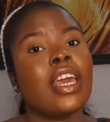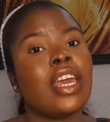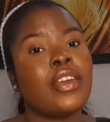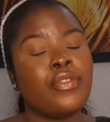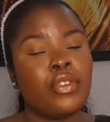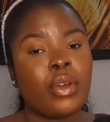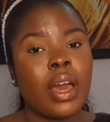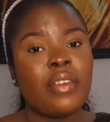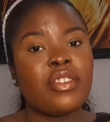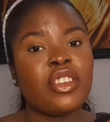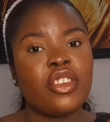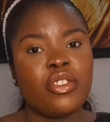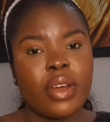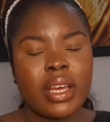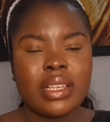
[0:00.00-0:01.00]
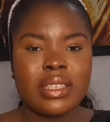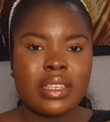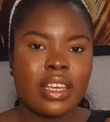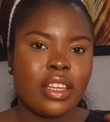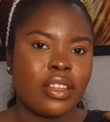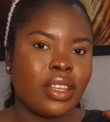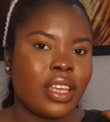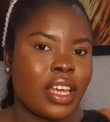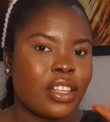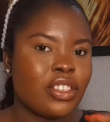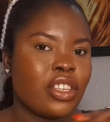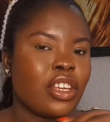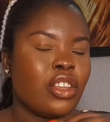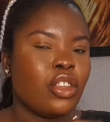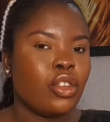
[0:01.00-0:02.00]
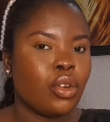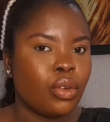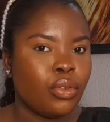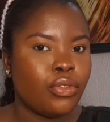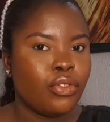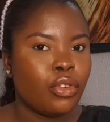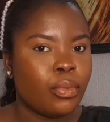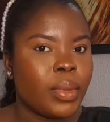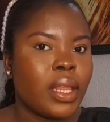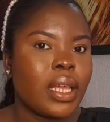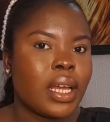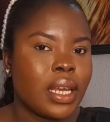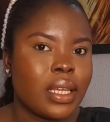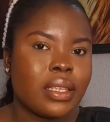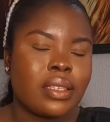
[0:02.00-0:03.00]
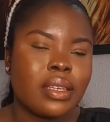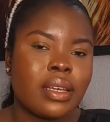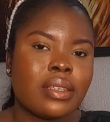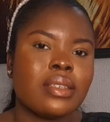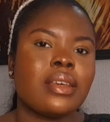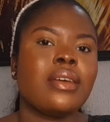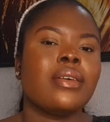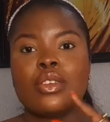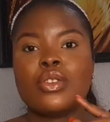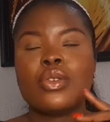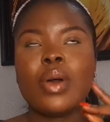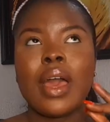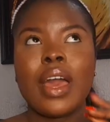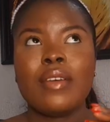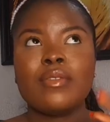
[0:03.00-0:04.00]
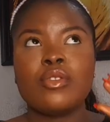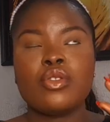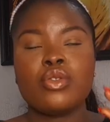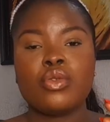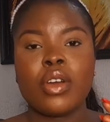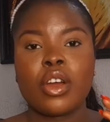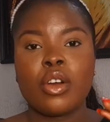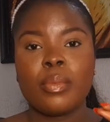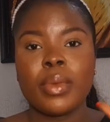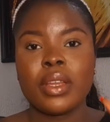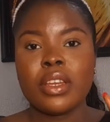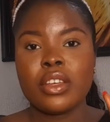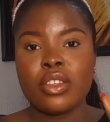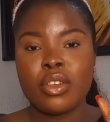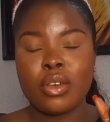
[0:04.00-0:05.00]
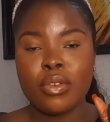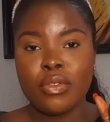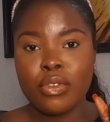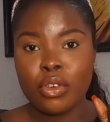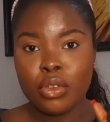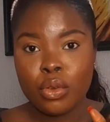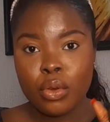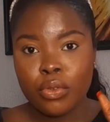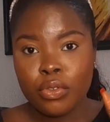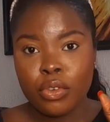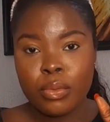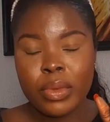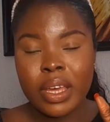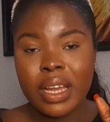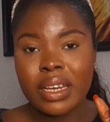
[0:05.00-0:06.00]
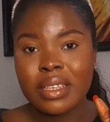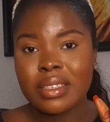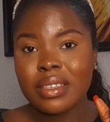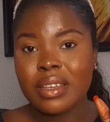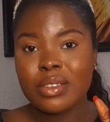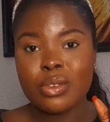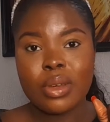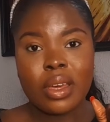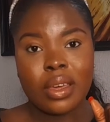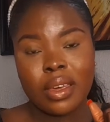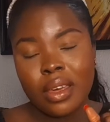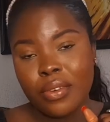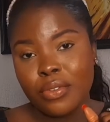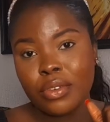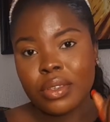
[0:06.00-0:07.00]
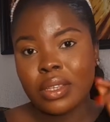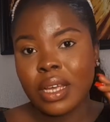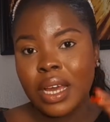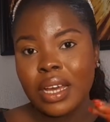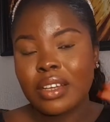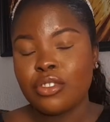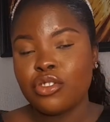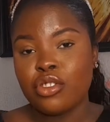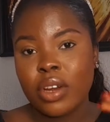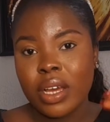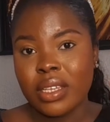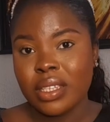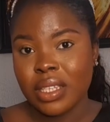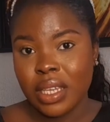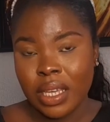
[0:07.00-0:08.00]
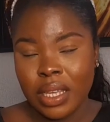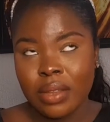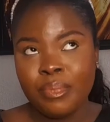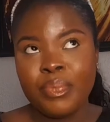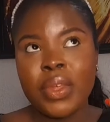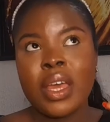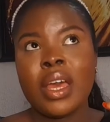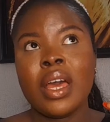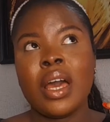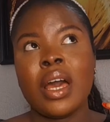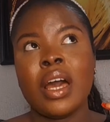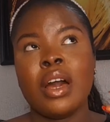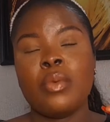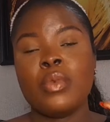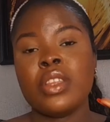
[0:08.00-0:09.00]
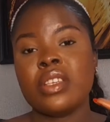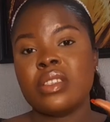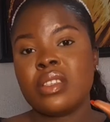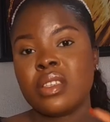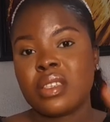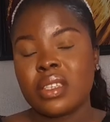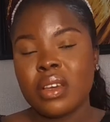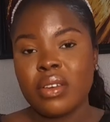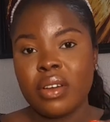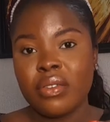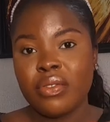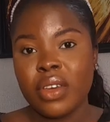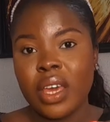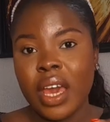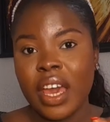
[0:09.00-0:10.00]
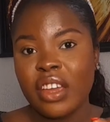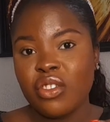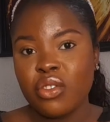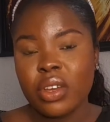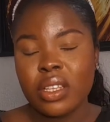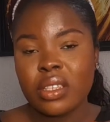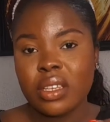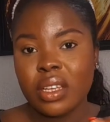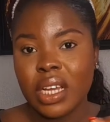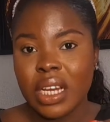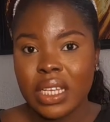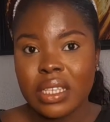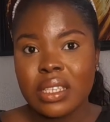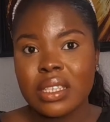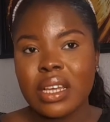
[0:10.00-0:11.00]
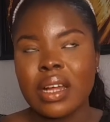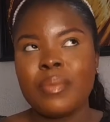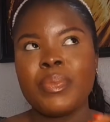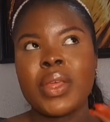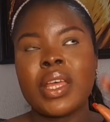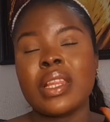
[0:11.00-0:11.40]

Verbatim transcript: If you have a dry skin, get a non-foaming cleansers. So I have two recommendations for non-foaming cleansers you can get for dark dry skin, uh, which is the CeraVe hydrating cleanser.